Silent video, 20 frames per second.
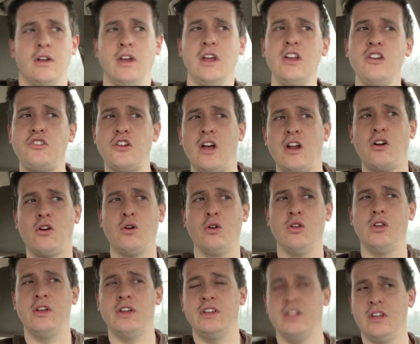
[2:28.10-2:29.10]
in
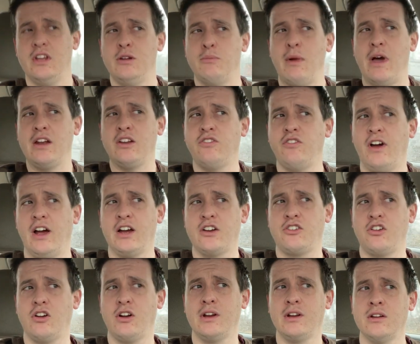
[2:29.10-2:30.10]
general, in
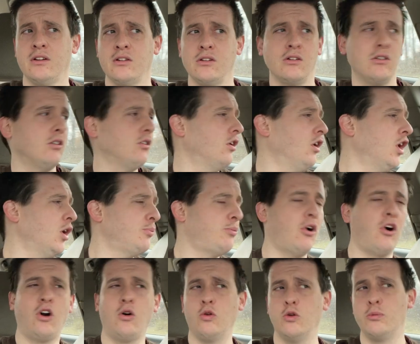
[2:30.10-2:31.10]
manufacturing, a
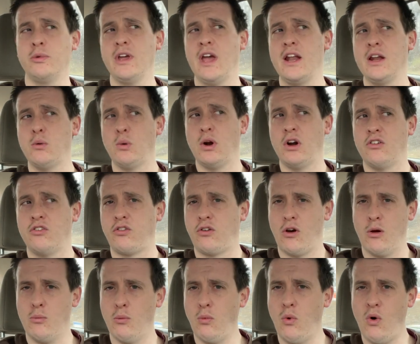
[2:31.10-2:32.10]
part will be anywhere
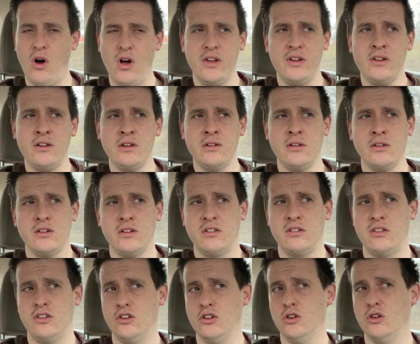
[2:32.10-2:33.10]
from 1
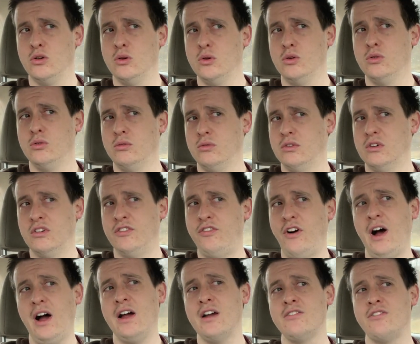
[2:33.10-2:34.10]
to
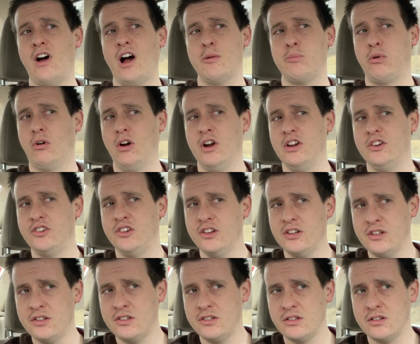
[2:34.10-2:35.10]
5
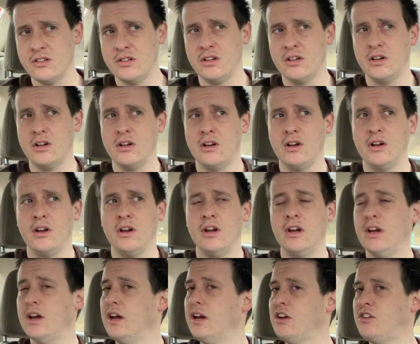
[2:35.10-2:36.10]
operations.
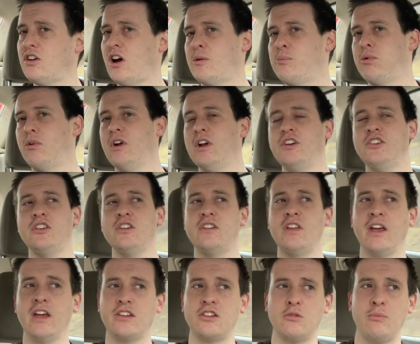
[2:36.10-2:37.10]
Each operation
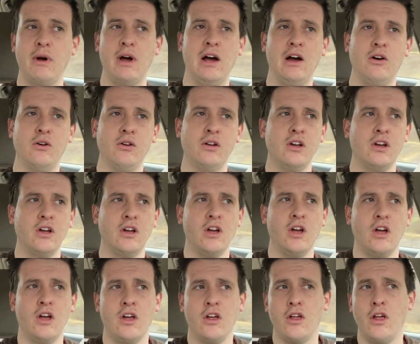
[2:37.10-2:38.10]
takes about
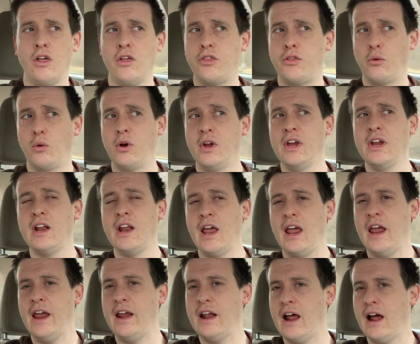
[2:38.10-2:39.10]
3 to
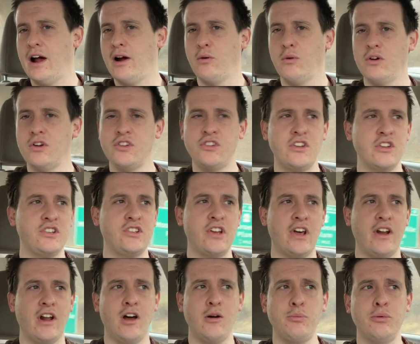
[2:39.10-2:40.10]
8 hours to
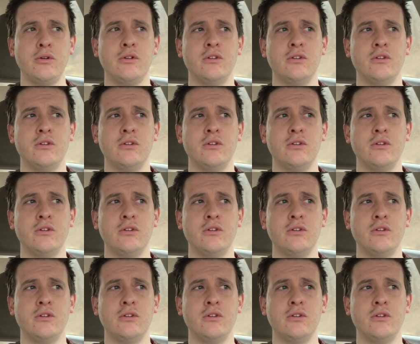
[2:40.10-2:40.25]
set up,